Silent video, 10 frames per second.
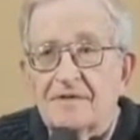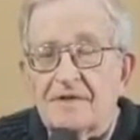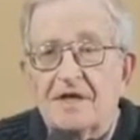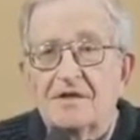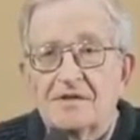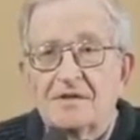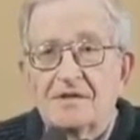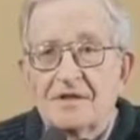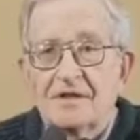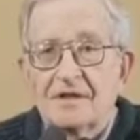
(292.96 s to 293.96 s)
That's
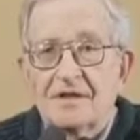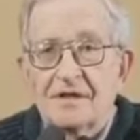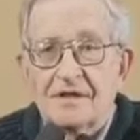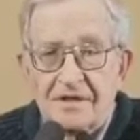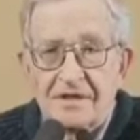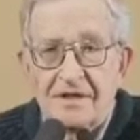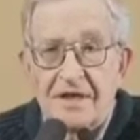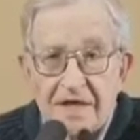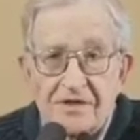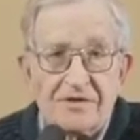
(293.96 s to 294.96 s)
the
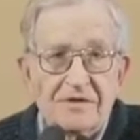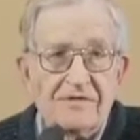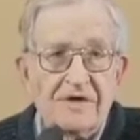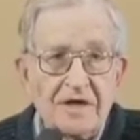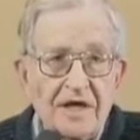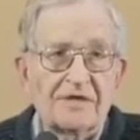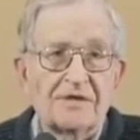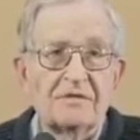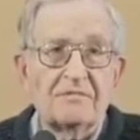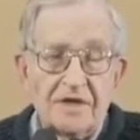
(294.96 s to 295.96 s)
nature of an
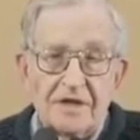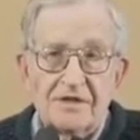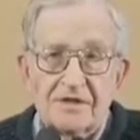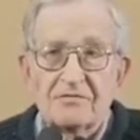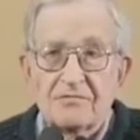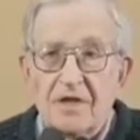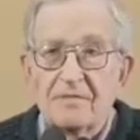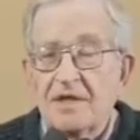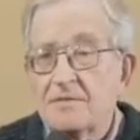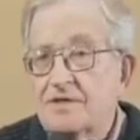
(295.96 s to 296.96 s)
election when it's run
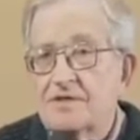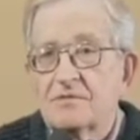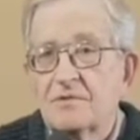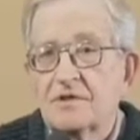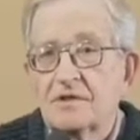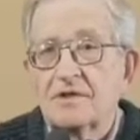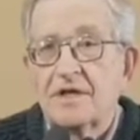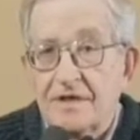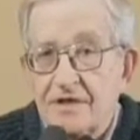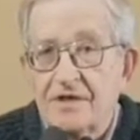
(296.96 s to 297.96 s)
by the business world.
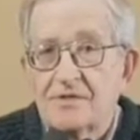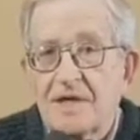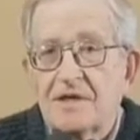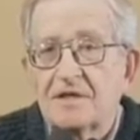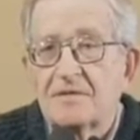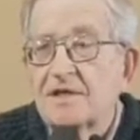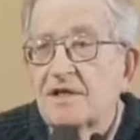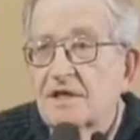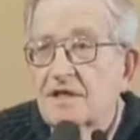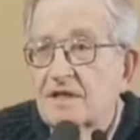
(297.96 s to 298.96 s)
And you'd expect it to be
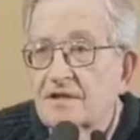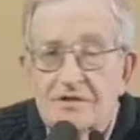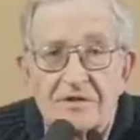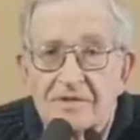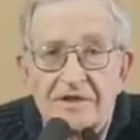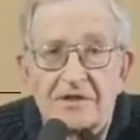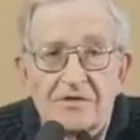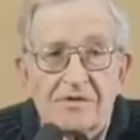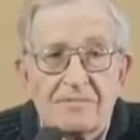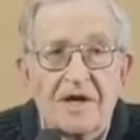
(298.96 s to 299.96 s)
like that. There should be no
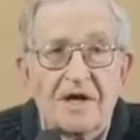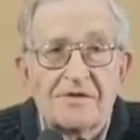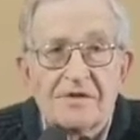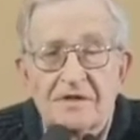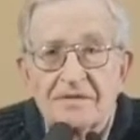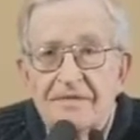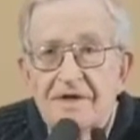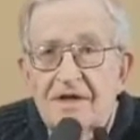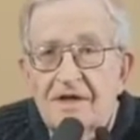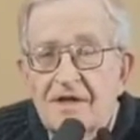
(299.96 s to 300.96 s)
surprise there.
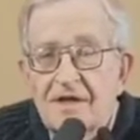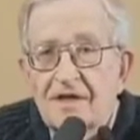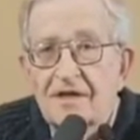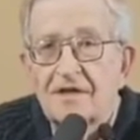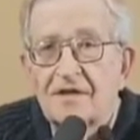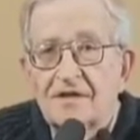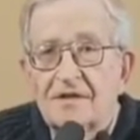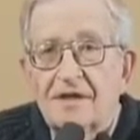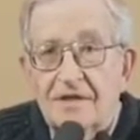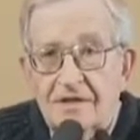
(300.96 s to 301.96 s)

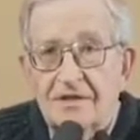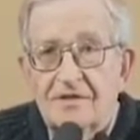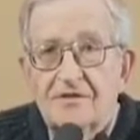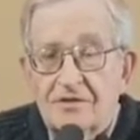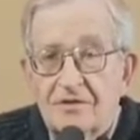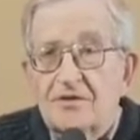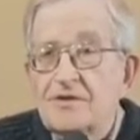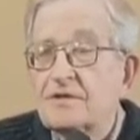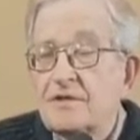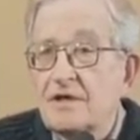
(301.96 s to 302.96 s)
And it should
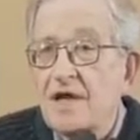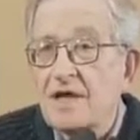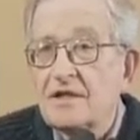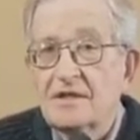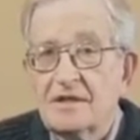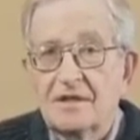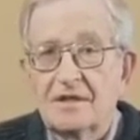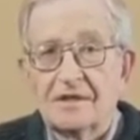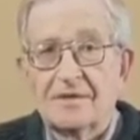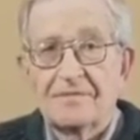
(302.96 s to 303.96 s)
also turn out that the